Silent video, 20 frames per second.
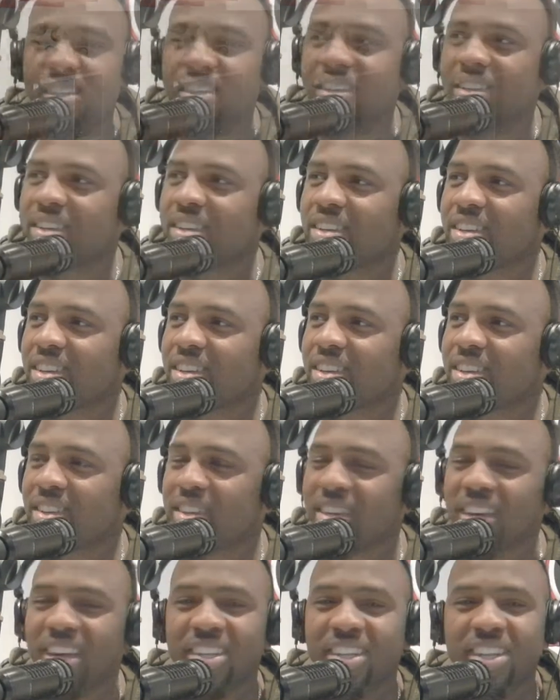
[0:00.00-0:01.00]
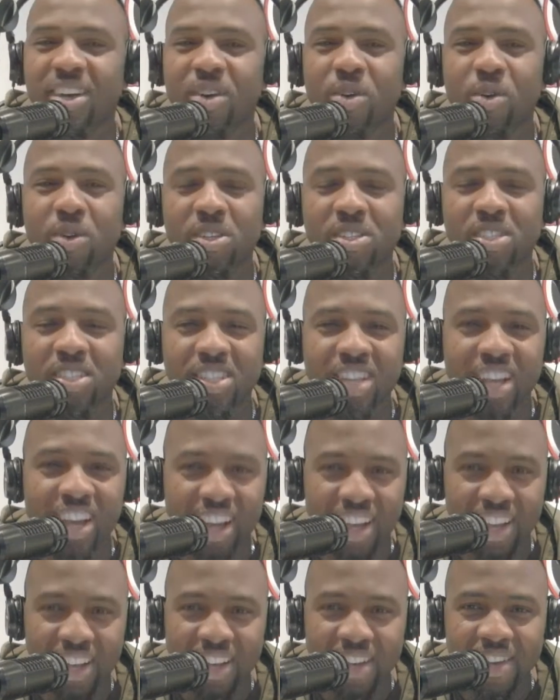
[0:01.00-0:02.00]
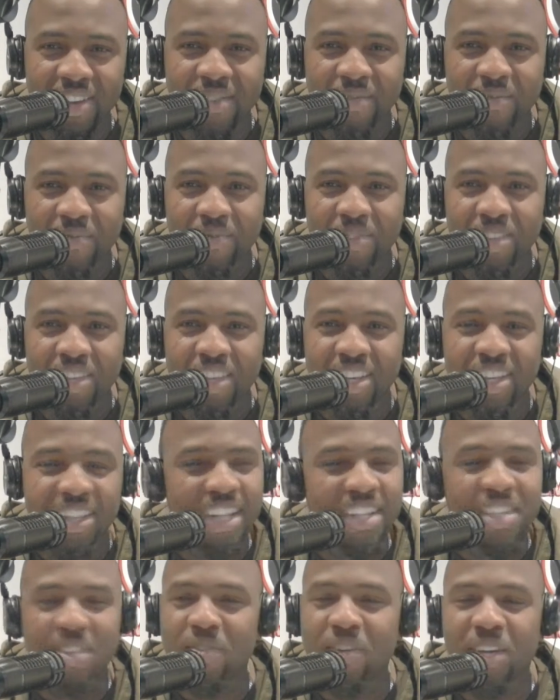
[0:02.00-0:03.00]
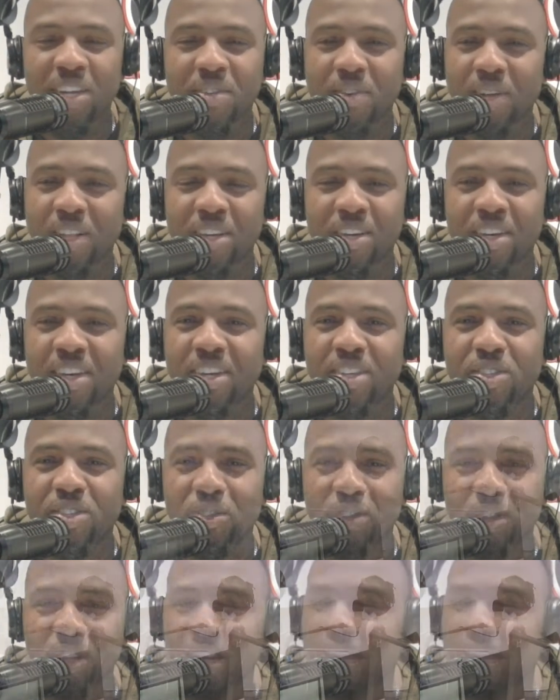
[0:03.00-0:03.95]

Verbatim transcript: a song. You get a whole song. you not even get one little intro, you